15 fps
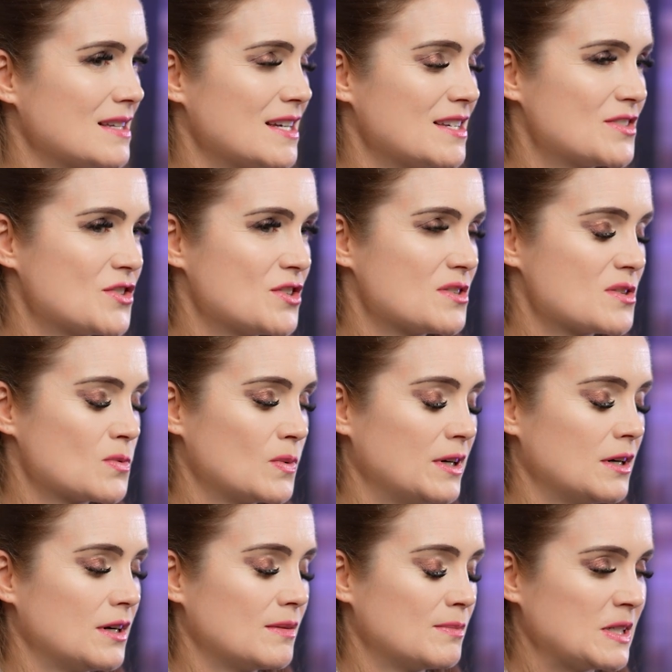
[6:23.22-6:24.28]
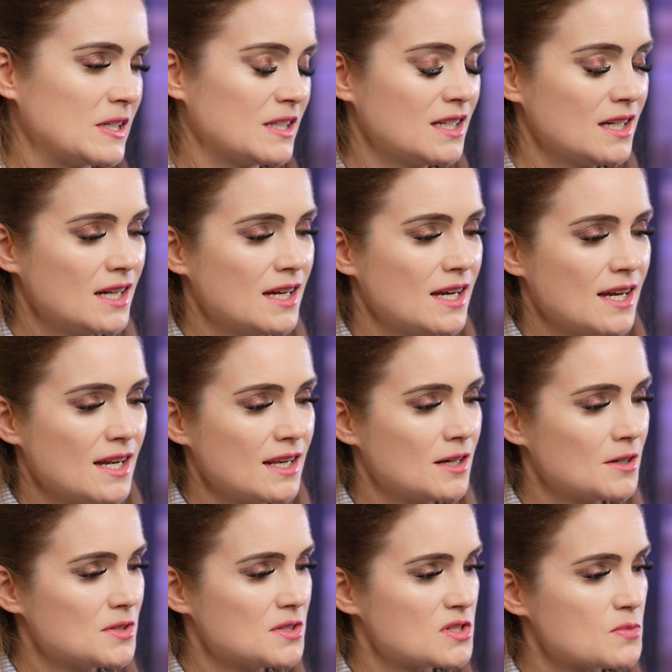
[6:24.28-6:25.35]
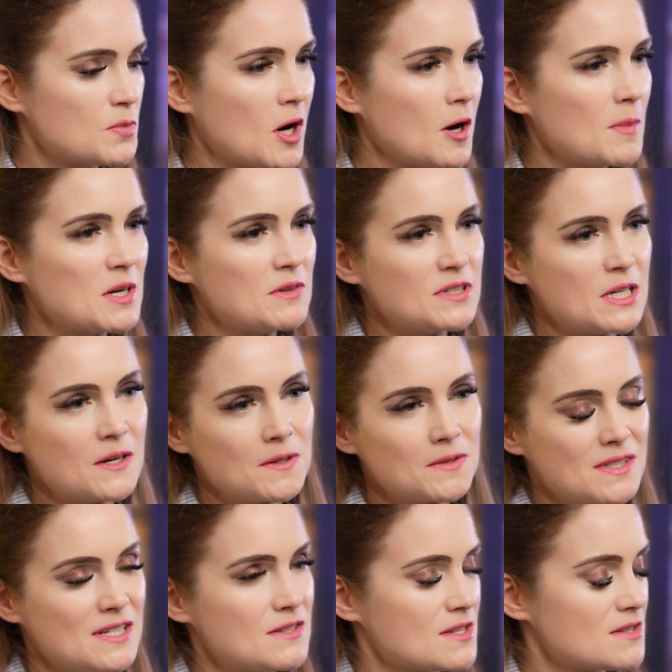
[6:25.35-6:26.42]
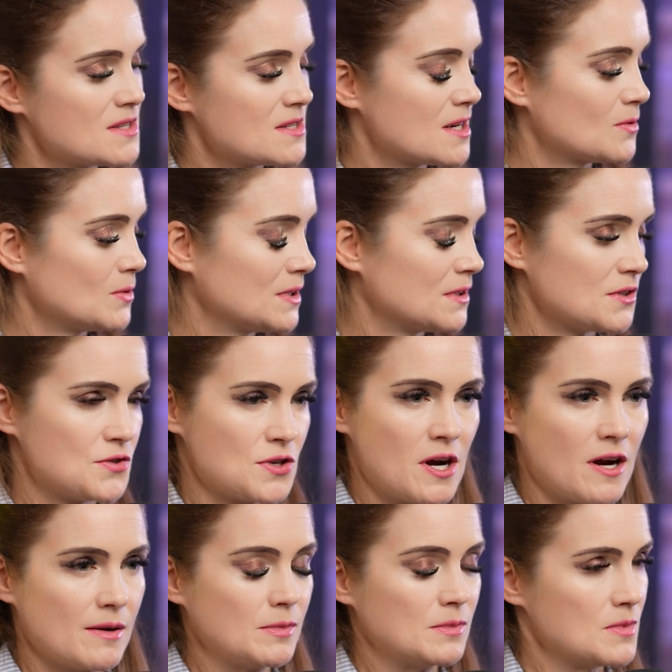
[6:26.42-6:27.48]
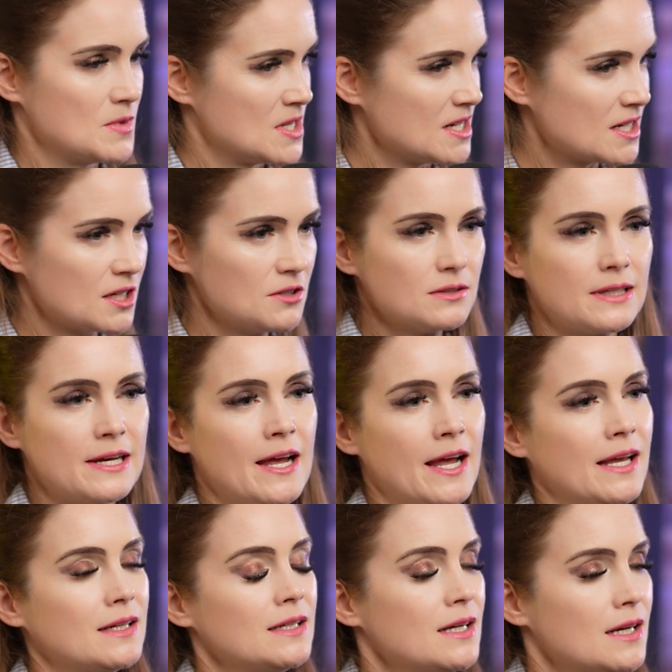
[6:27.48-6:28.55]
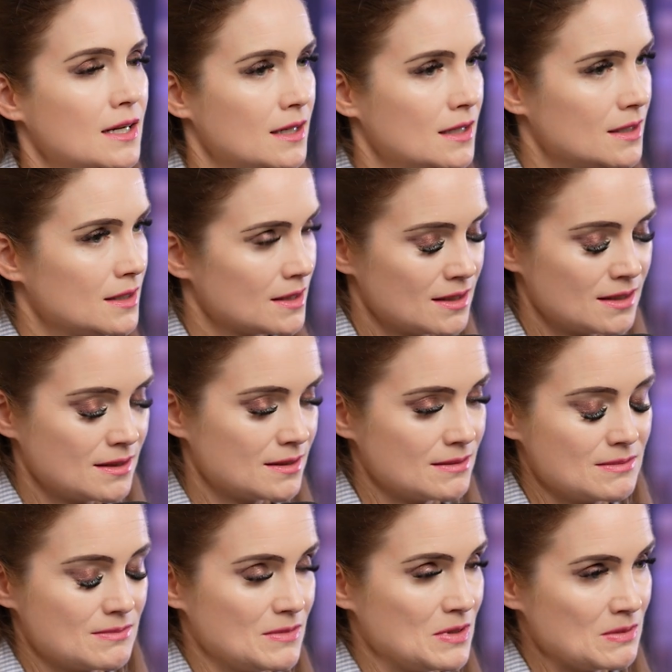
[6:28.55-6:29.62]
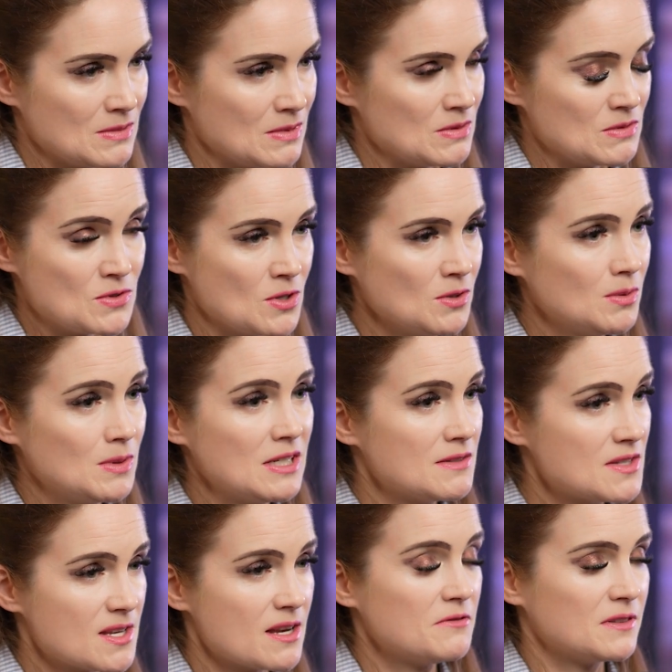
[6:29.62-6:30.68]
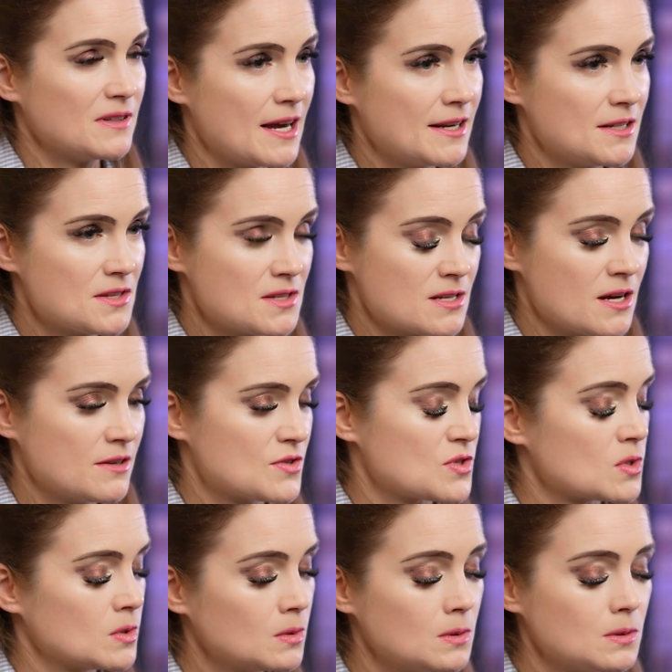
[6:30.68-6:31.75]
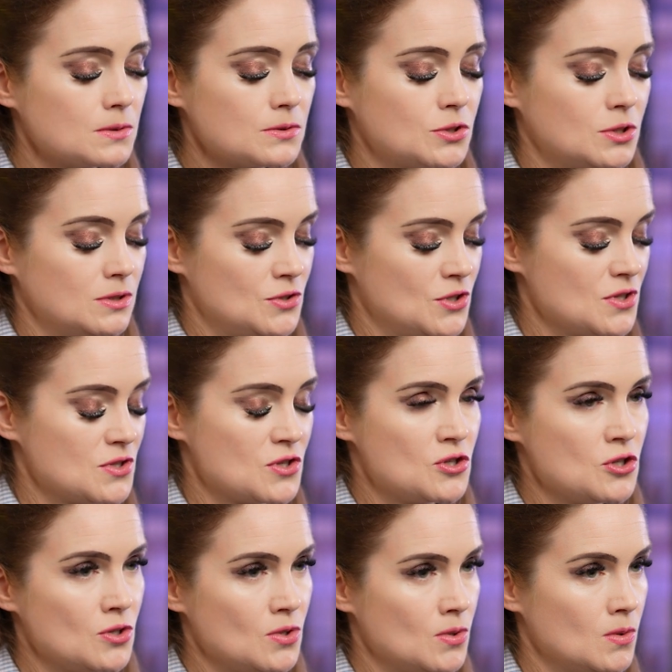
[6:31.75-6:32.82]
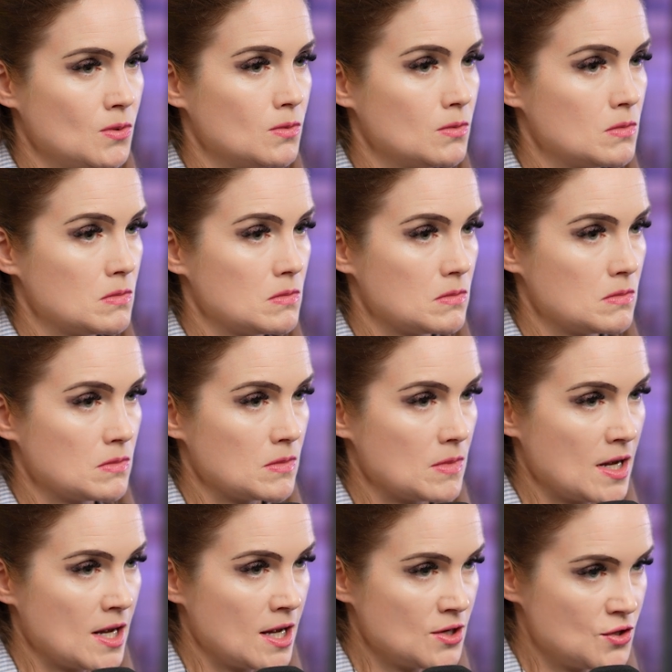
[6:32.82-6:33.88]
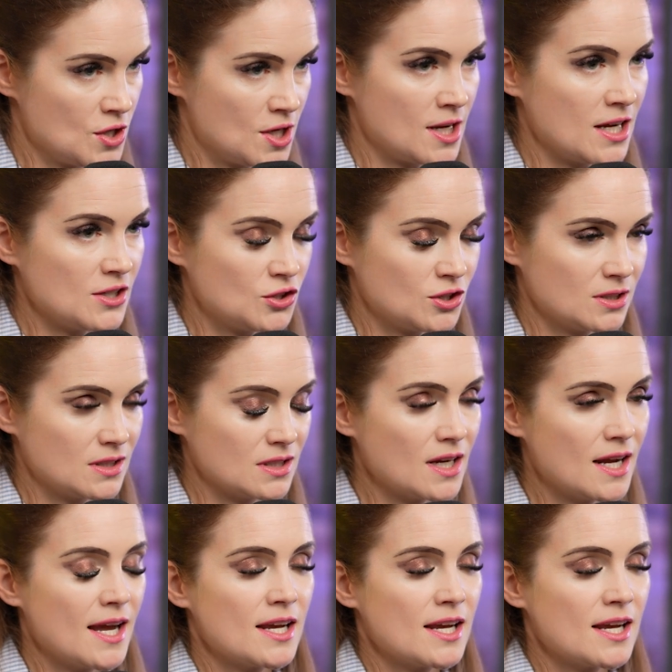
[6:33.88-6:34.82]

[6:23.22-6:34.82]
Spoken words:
That's just weird. But the Department of Health needs to stick with their job. Stick in your lane. Do the encephalitis stuff. School should just do education.